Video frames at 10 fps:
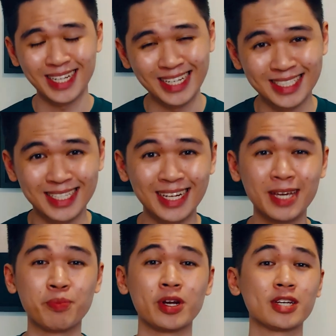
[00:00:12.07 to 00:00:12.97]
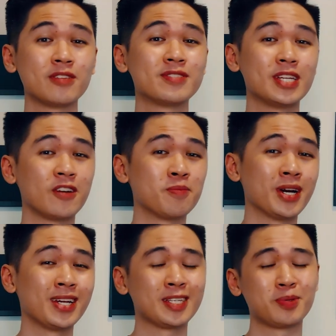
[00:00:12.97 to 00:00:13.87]
a steady and productive state of
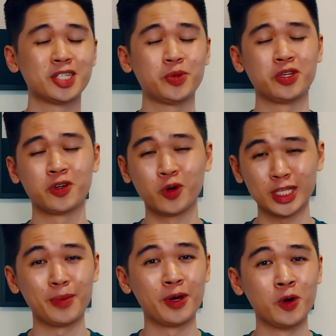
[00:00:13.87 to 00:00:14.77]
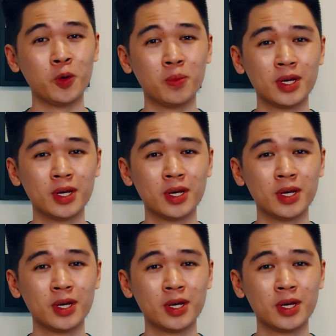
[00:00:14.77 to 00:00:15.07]
mind, especially when you're cooped up at home.